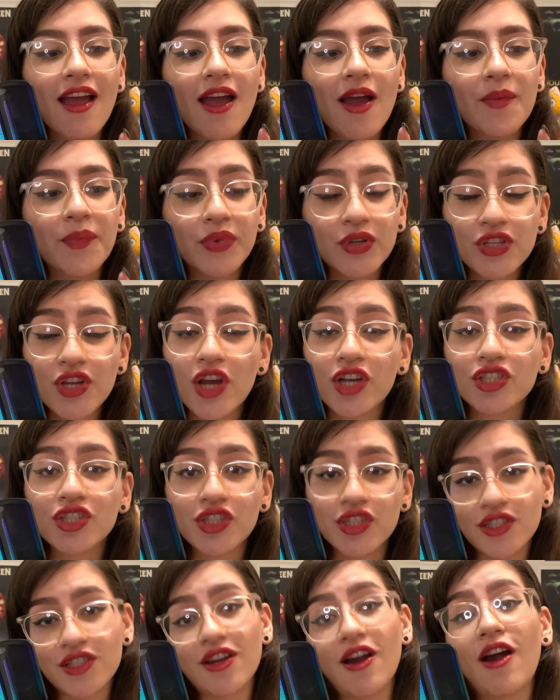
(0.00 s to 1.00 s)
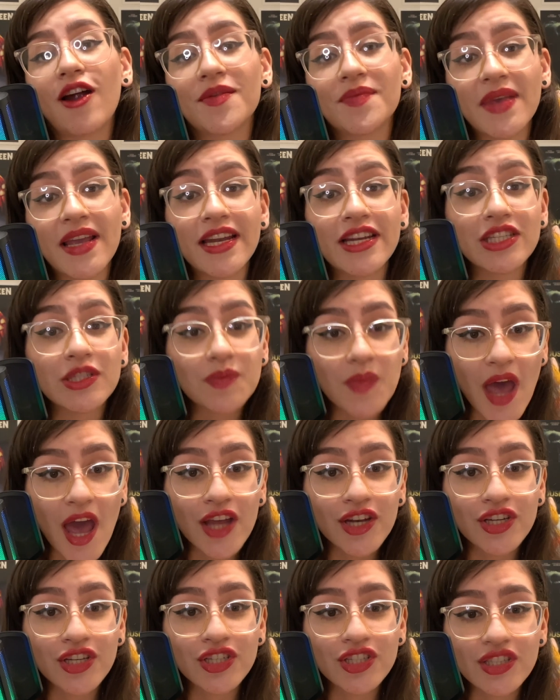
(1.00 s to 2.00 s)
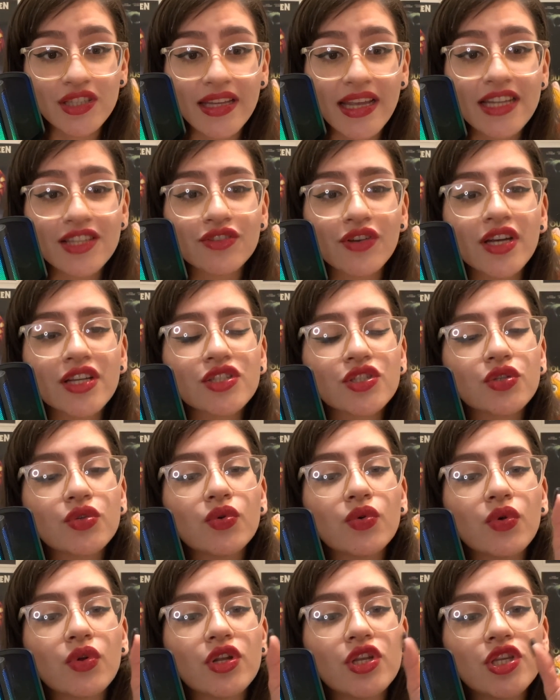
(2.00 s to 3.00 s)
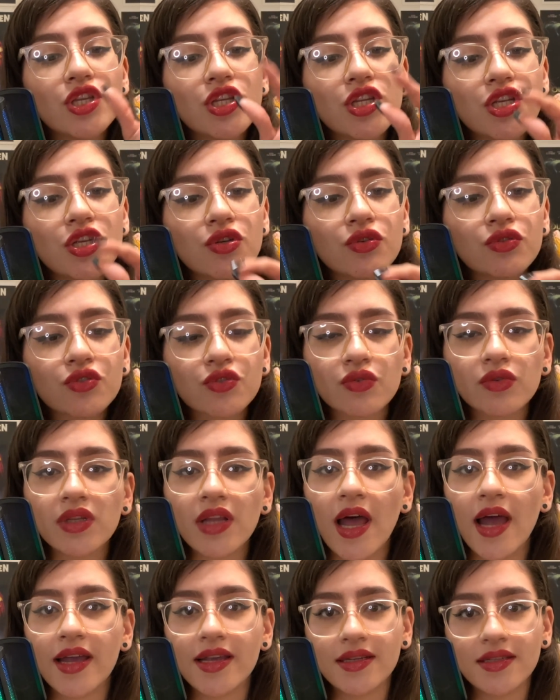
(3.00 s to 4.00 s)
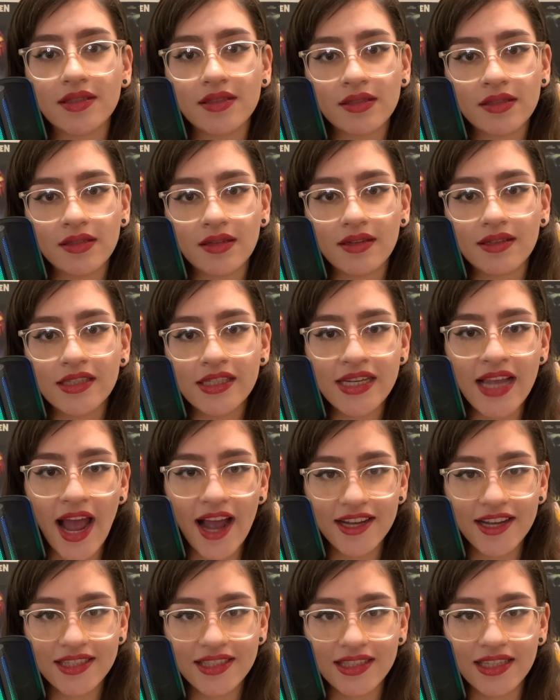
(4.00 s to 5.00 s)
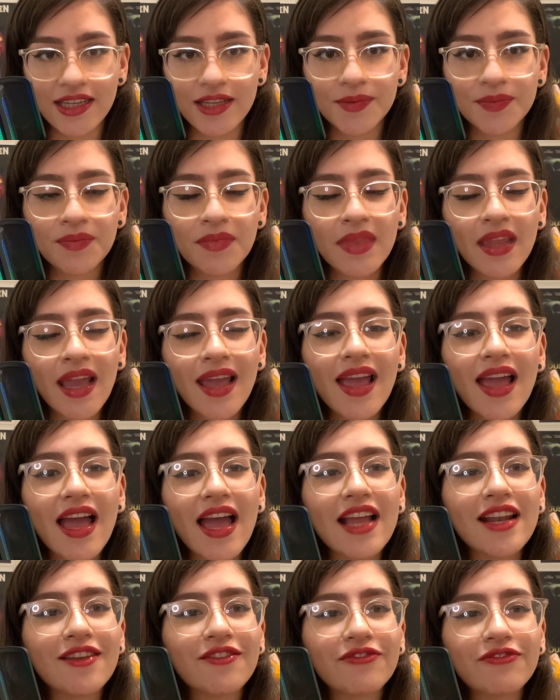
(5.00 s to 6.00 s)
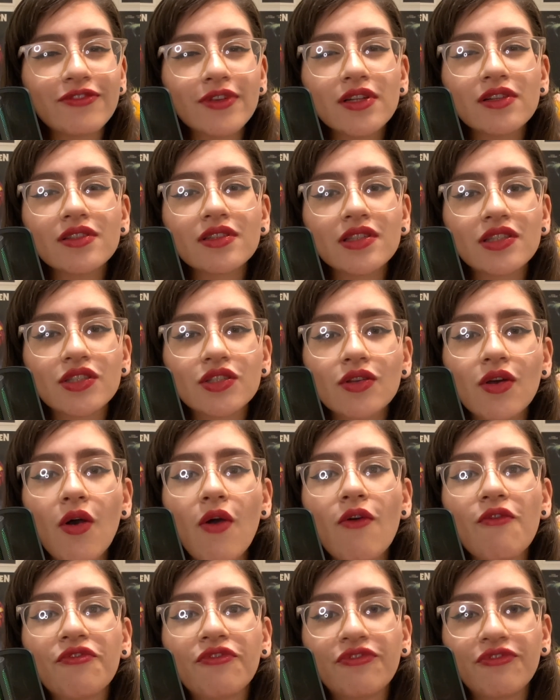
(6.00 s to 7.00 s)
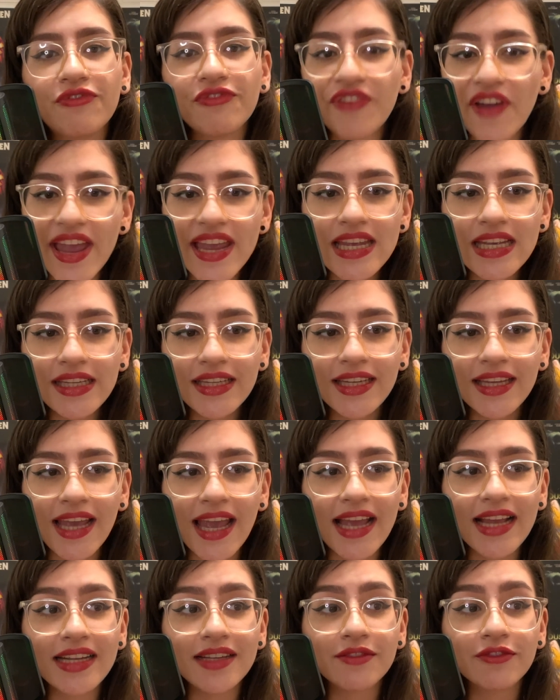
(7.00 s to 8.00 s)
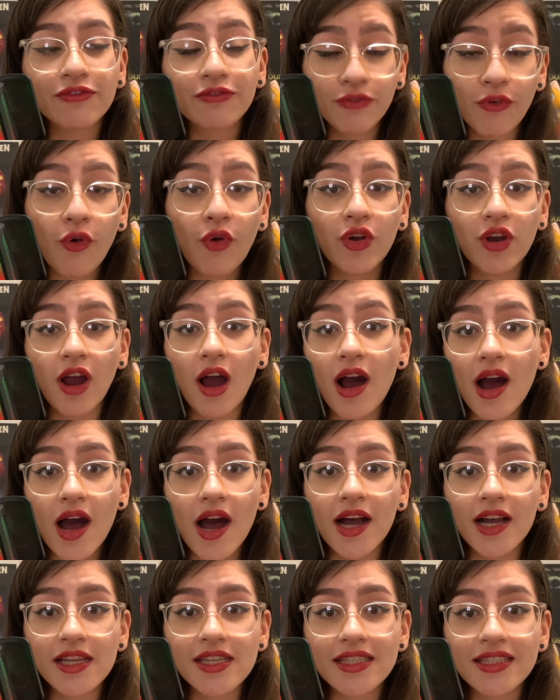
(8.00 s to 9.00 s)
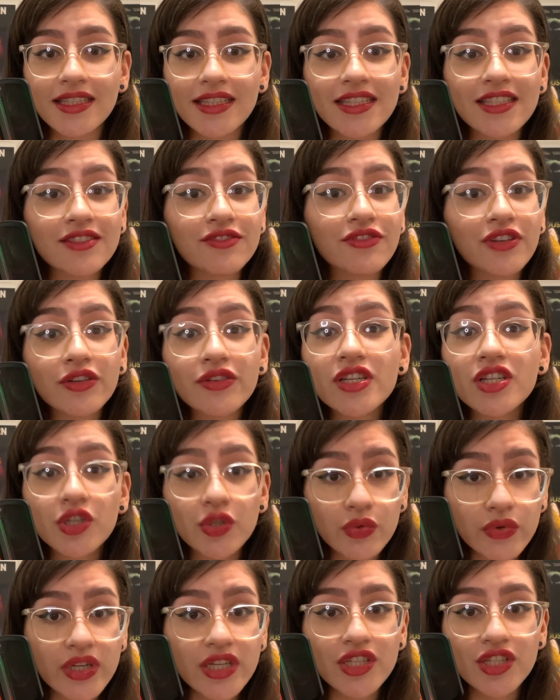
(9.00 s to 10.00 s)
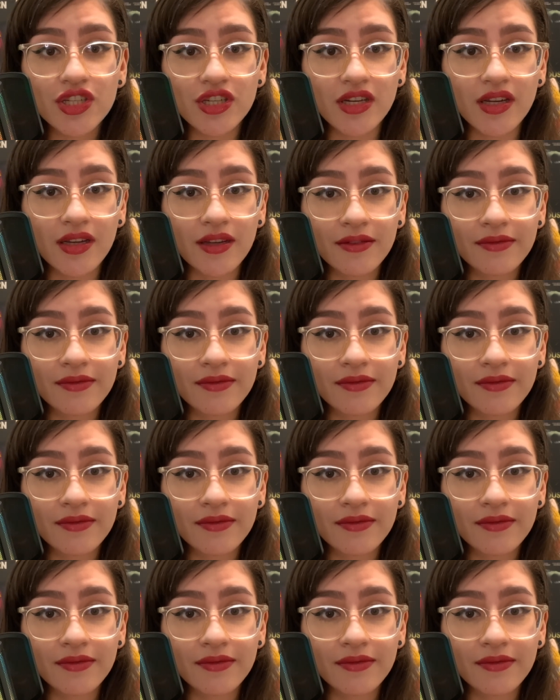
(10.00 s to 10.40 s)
productions that are made in Spanish. They try to neutralize the accent, and it feels so fake, and for us, it's very cringy.